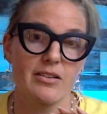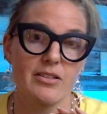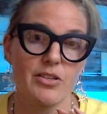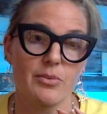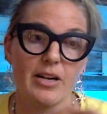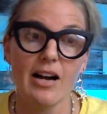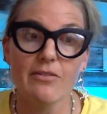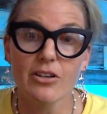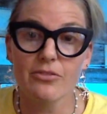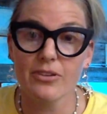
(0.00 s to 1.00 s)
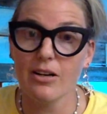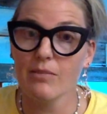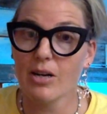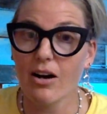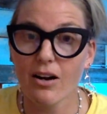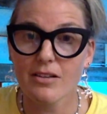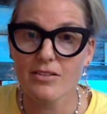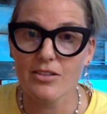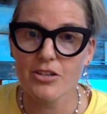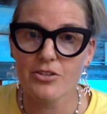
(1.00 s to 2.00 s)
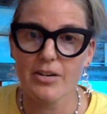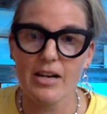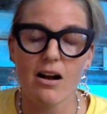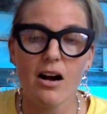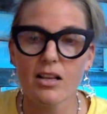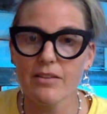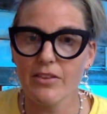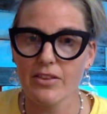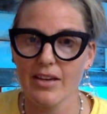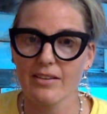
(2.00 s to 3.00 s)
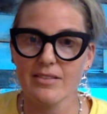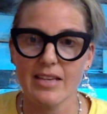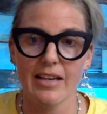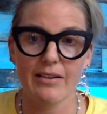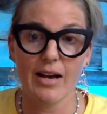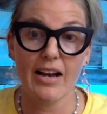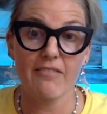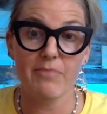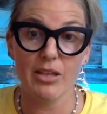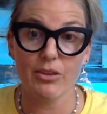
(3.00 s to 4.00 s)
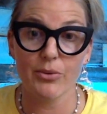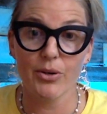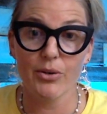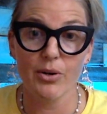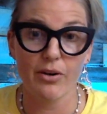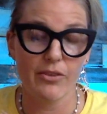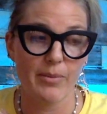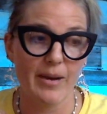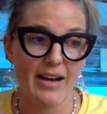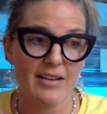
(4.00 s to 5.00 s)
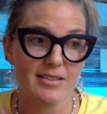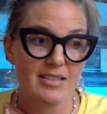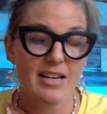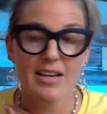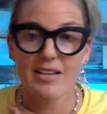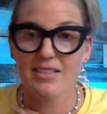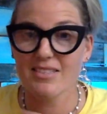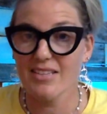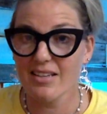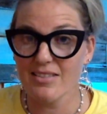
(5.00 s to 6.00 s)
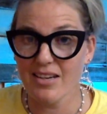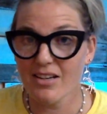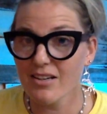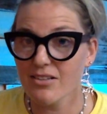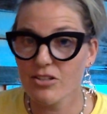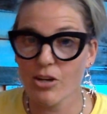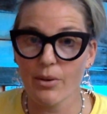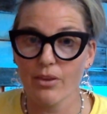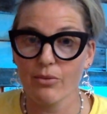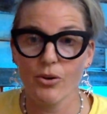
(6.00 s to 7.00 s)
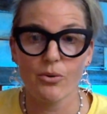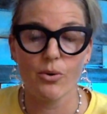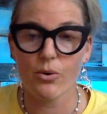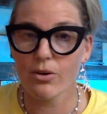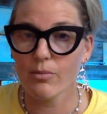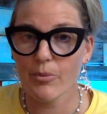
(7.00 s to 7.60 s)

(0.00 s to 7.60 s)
to recover from a heart surgery, all of the things that I have been through over the past 6 years, going through horrible